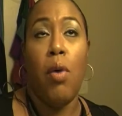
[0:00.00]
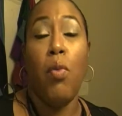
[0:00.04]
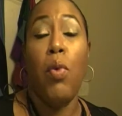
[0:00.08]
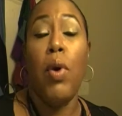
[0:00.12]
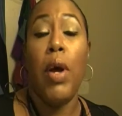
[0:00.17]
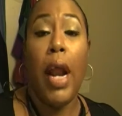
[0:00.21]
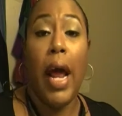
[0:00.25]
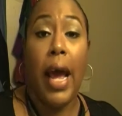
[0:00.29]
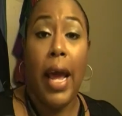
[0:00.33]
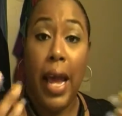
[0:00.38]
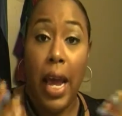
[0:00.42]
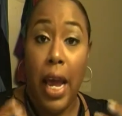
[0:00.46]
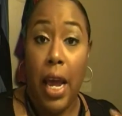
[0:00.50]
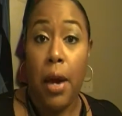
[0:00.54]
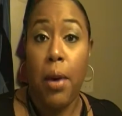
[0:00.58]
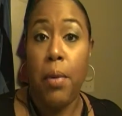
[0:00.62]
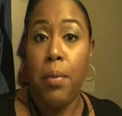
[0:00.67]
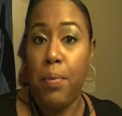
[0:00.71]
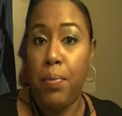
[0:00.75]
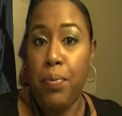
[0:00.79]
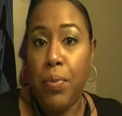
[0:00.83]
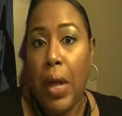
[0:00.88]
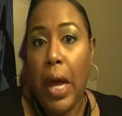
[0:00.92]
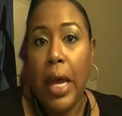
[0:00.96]
I
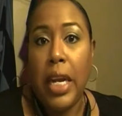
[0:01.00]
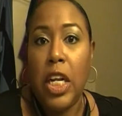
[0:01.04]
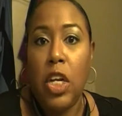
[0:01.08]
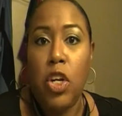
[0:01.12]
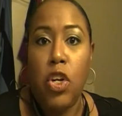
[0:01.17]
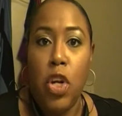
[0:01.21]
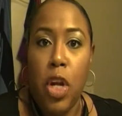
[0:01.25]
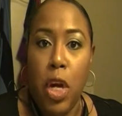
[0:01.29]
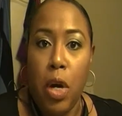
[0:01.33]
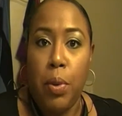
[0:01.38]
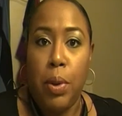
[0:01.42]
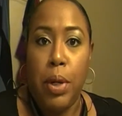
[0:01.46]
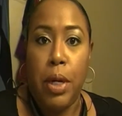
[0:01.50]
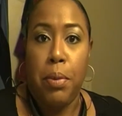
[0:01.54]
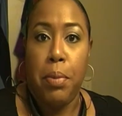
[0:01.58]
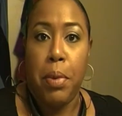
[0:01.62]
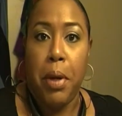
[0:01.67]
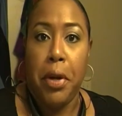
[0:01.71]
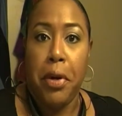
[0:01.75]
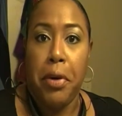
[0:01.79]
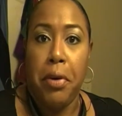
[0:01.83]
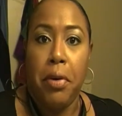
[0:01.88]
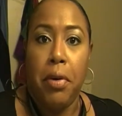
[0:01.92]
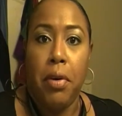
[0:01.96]
am. I didn't know any
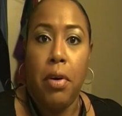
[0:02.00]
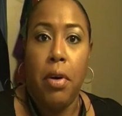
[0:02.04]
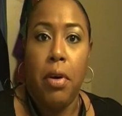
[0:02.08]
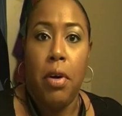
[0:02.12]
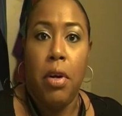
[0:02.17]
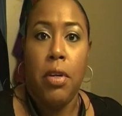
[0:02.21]
better.